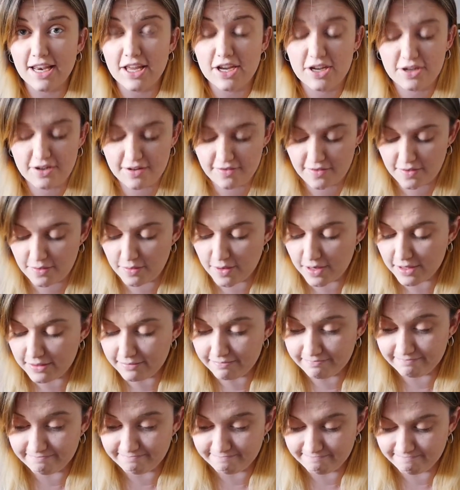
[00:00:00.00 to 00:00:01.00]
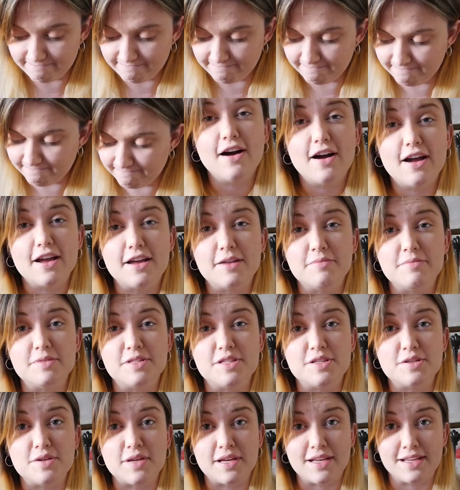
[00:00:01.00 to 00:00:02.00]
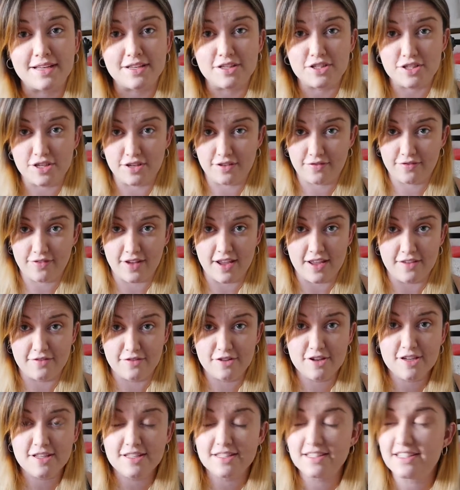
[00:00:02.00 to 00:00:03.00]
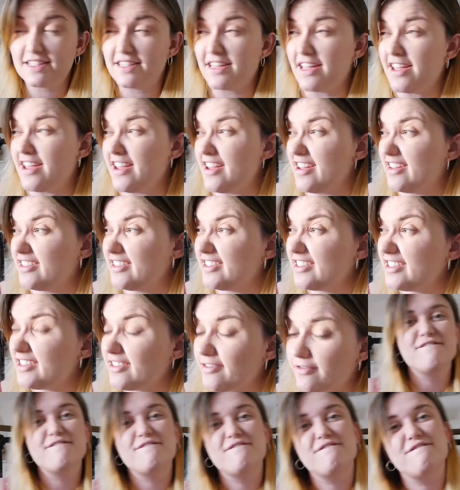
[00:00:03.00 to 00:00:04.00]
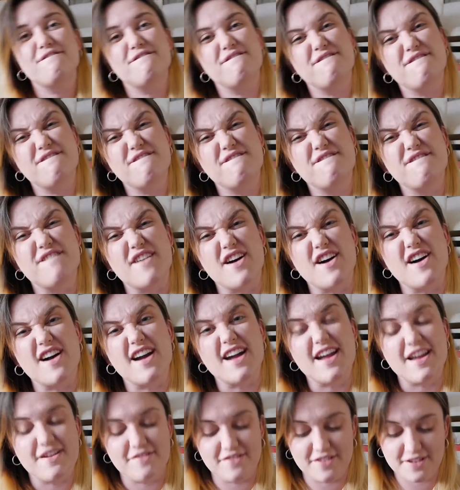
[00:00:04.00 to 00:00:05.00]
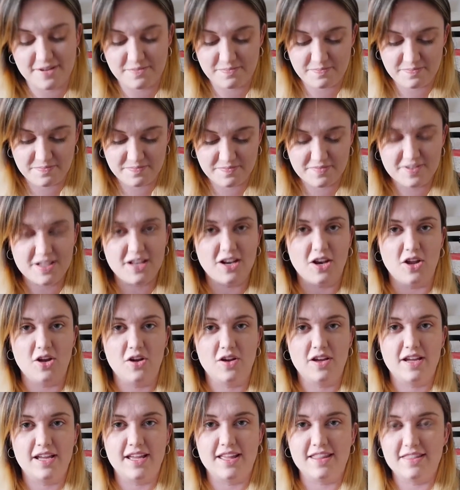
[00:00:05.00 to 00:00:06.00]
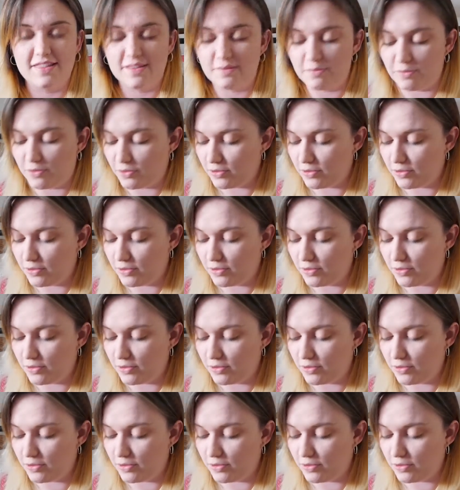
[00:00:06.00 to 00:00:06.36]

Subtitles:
Hello everyone. I'm doing June favourites. It's 5 o'clock in the